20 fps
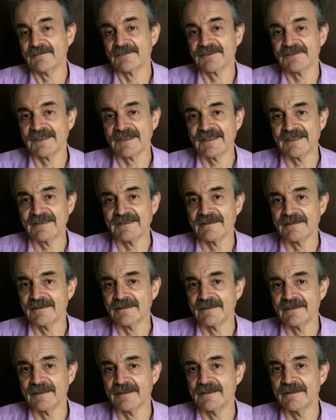or 10
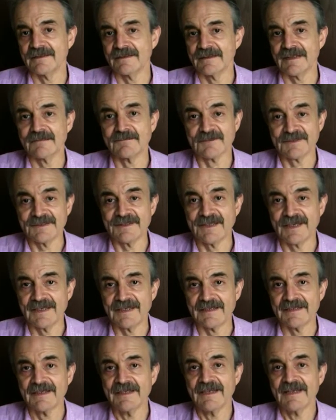every
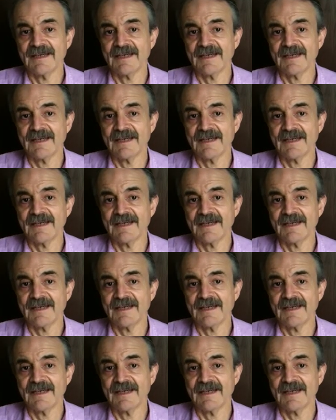night,